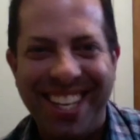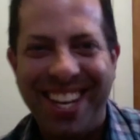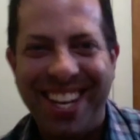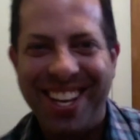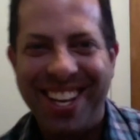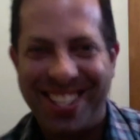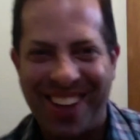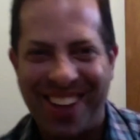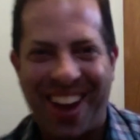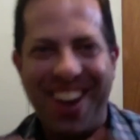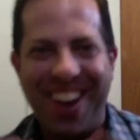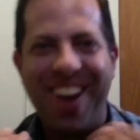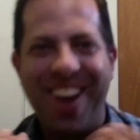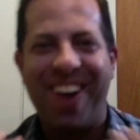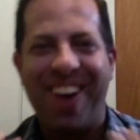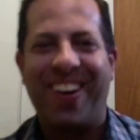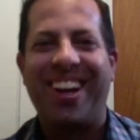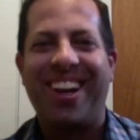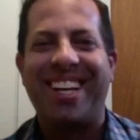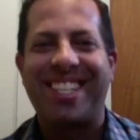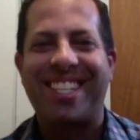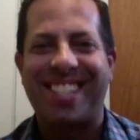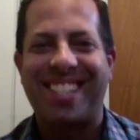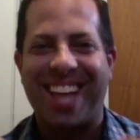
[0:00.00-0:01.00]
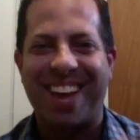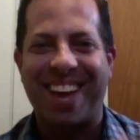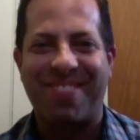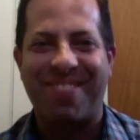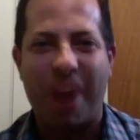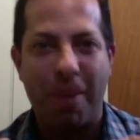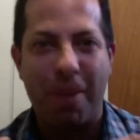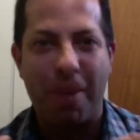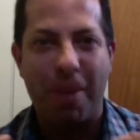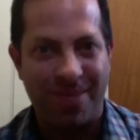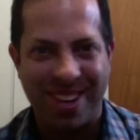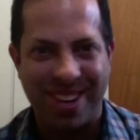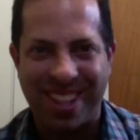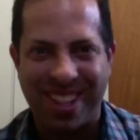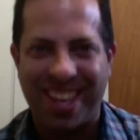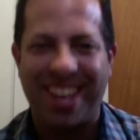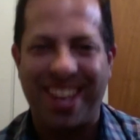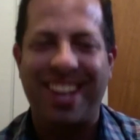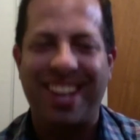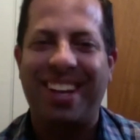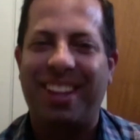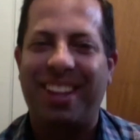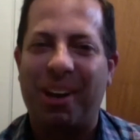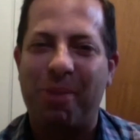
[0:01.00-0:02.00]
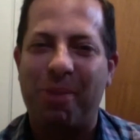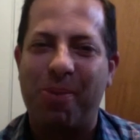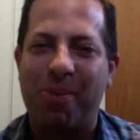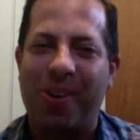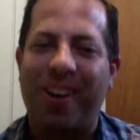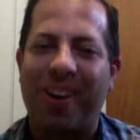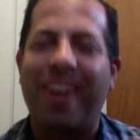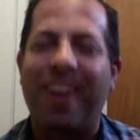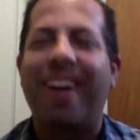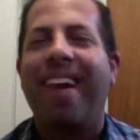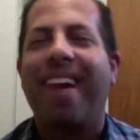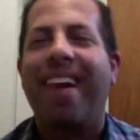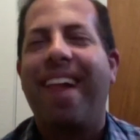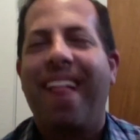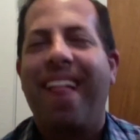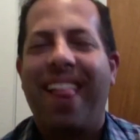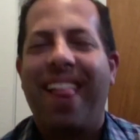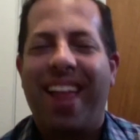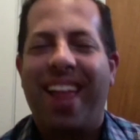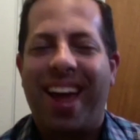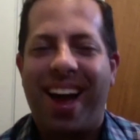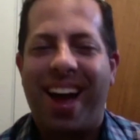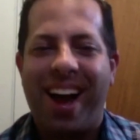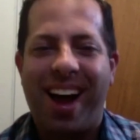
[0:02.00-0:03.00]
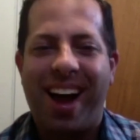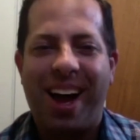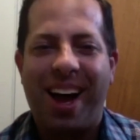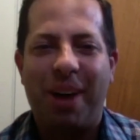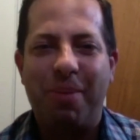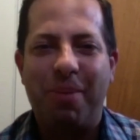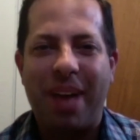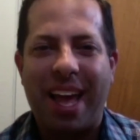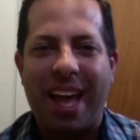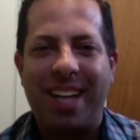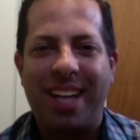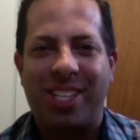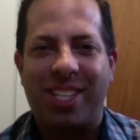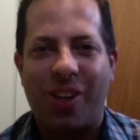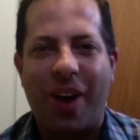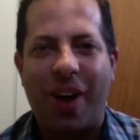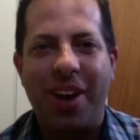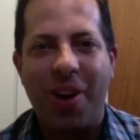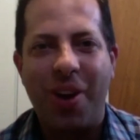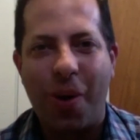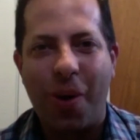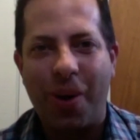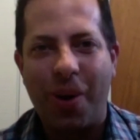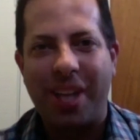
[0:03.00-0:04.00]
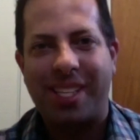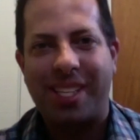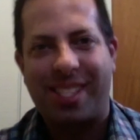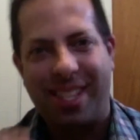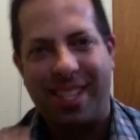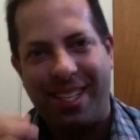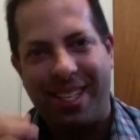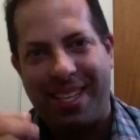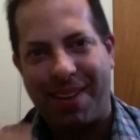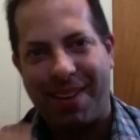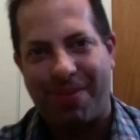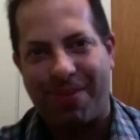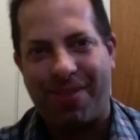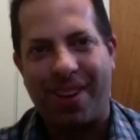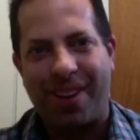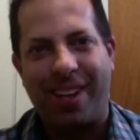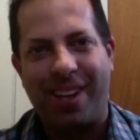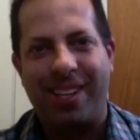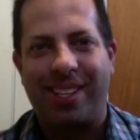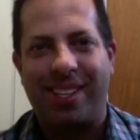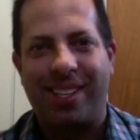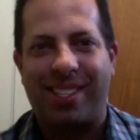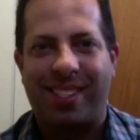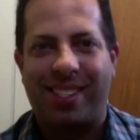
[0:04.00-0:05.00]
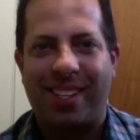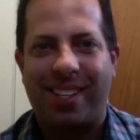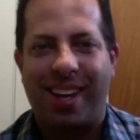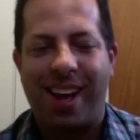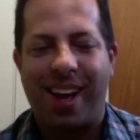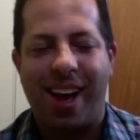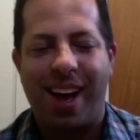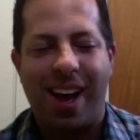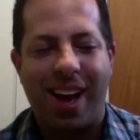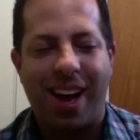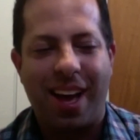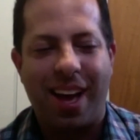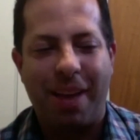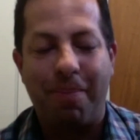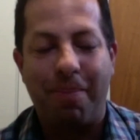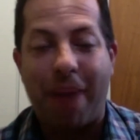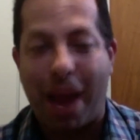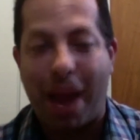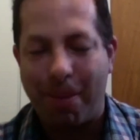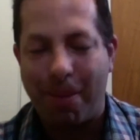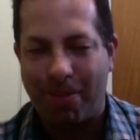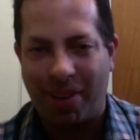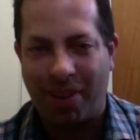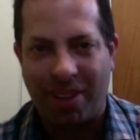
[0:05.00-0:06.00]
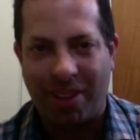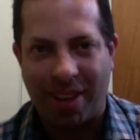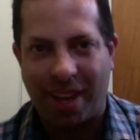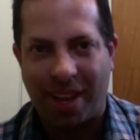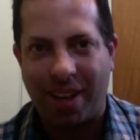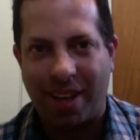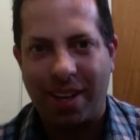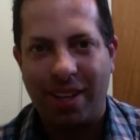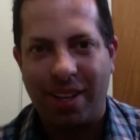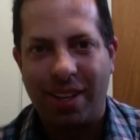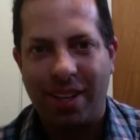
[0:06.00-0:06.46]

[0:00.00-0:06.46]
So I noticed like my breathing a little more. And so I noticed the difference in my breathing